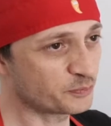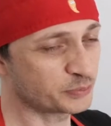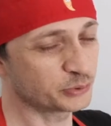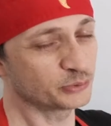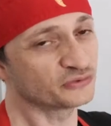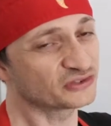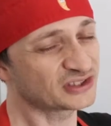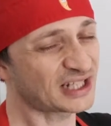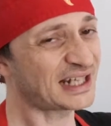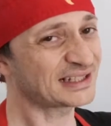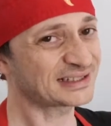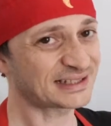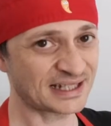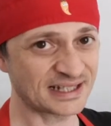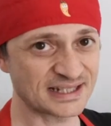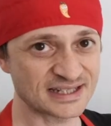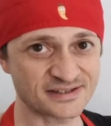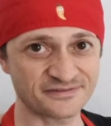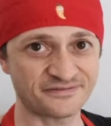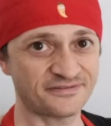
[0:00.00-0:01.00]
puntata
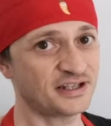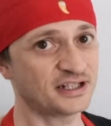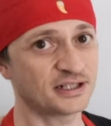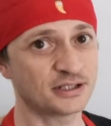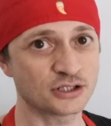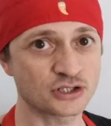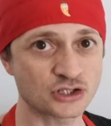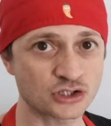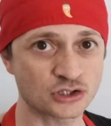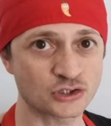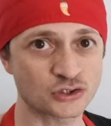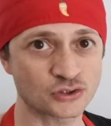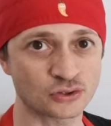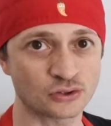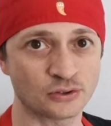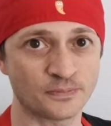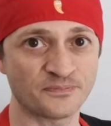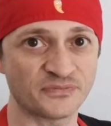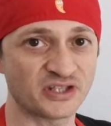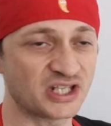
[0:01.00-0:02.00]
is finished,
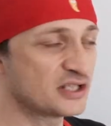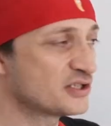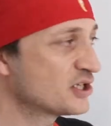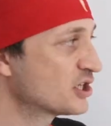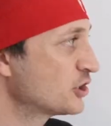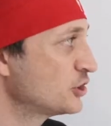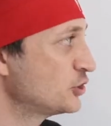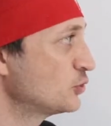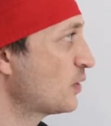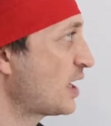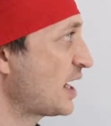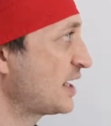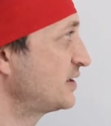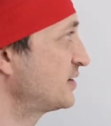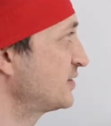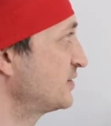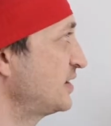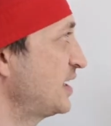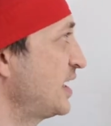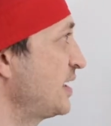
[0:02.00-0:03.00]
so either you
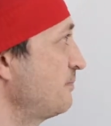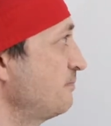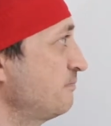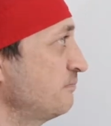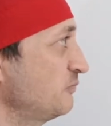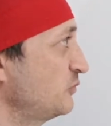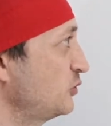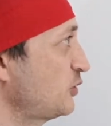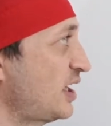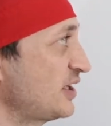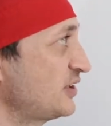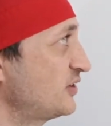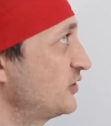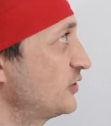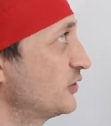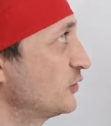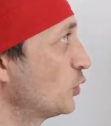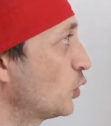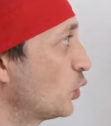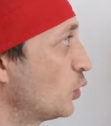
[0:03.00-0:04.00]
had
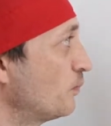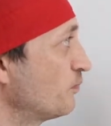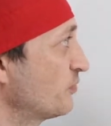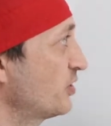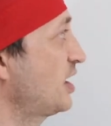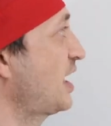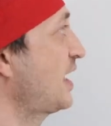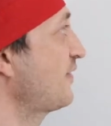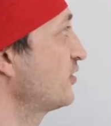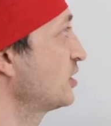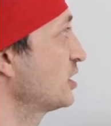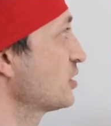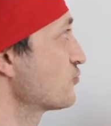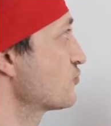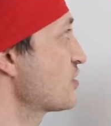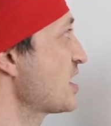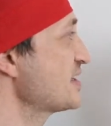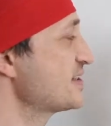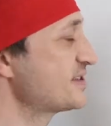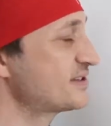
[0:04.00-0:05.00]
the dough having a
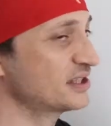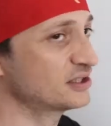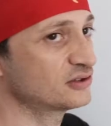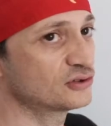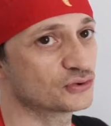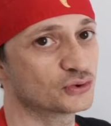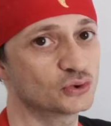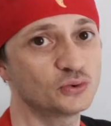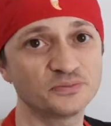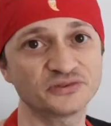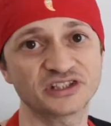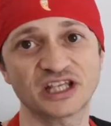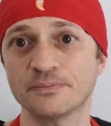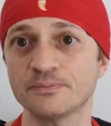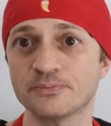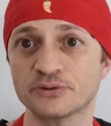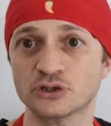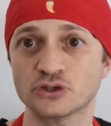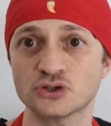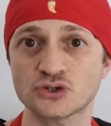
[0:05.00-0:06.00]
rest at the room
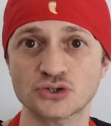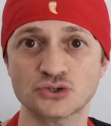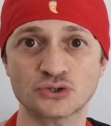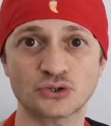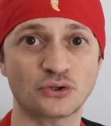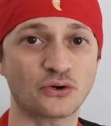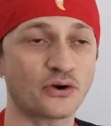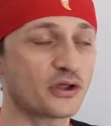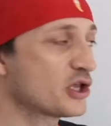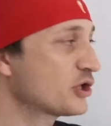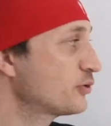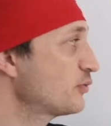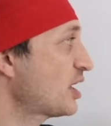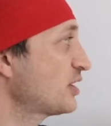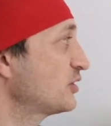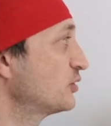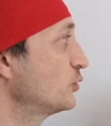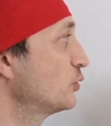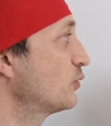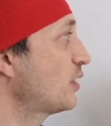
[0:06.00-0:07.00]
temperature, or you had
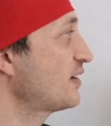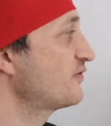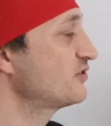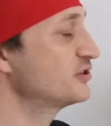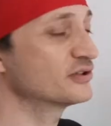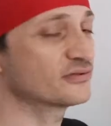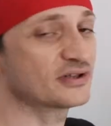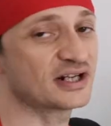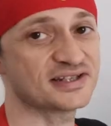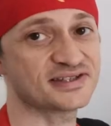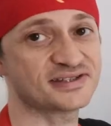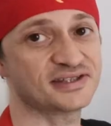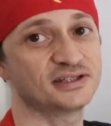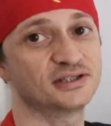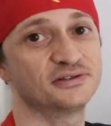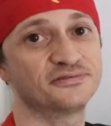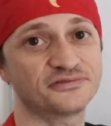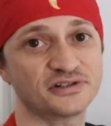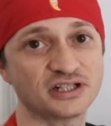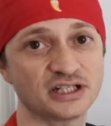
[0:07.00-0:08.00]
the dough having the rest in
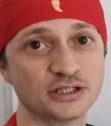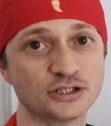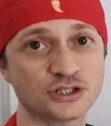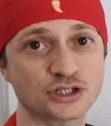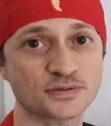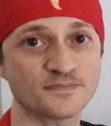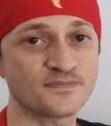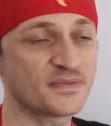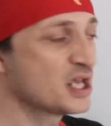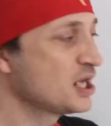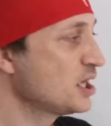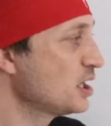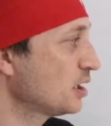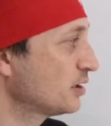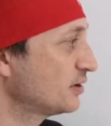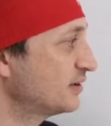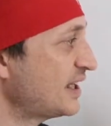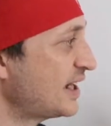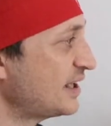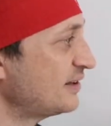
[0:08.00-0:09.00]
the fridge,
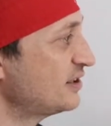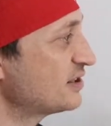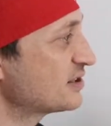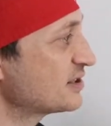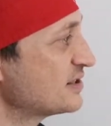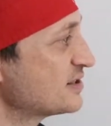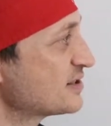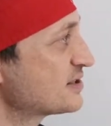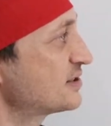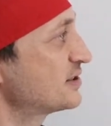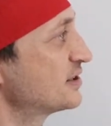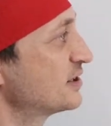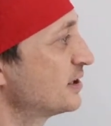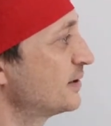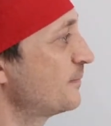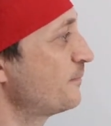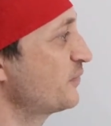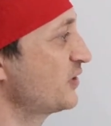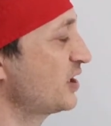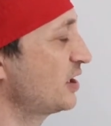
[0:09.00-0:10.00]
then there is
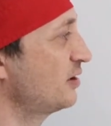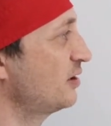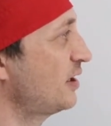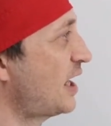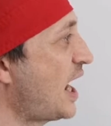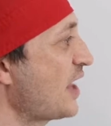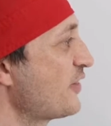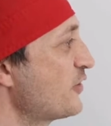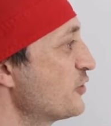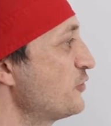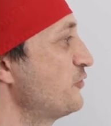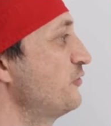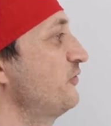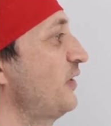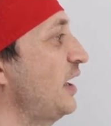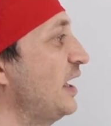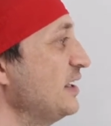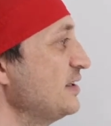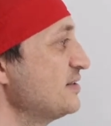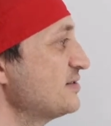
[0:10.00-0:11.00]
the other
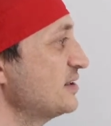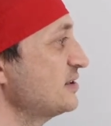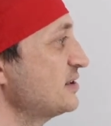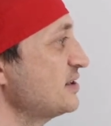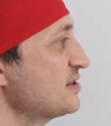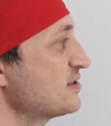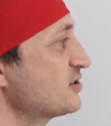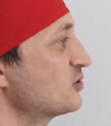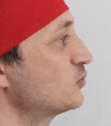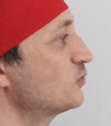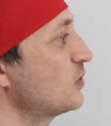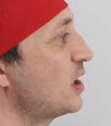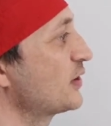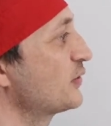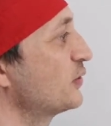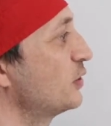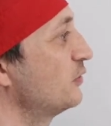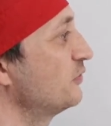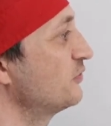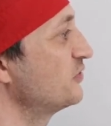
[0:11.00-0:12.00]
phase, that is the one
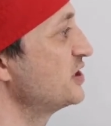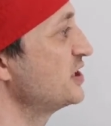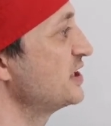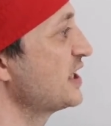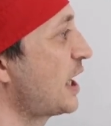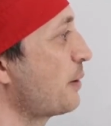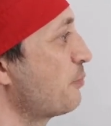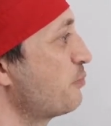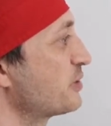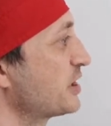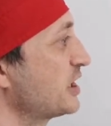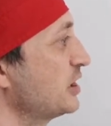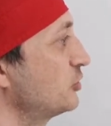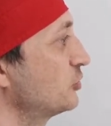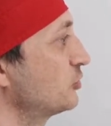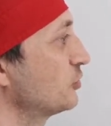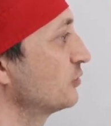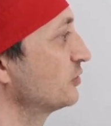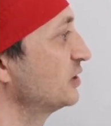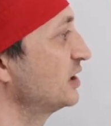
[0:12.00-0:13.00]
of the
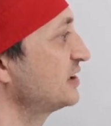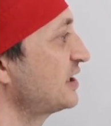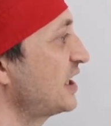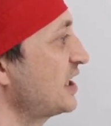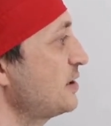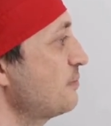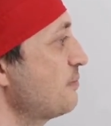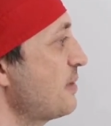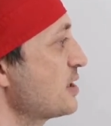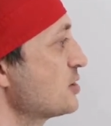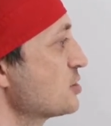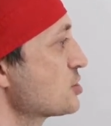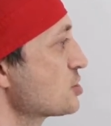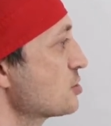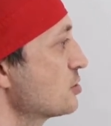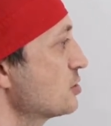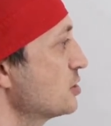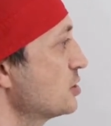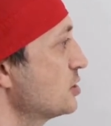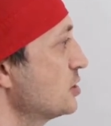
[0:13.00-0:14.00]
appretto that I
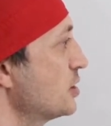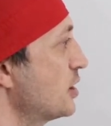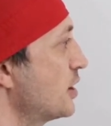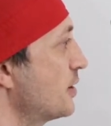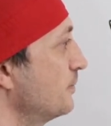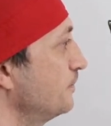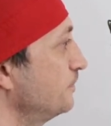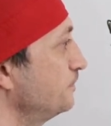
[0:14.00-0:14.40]
mentioned here.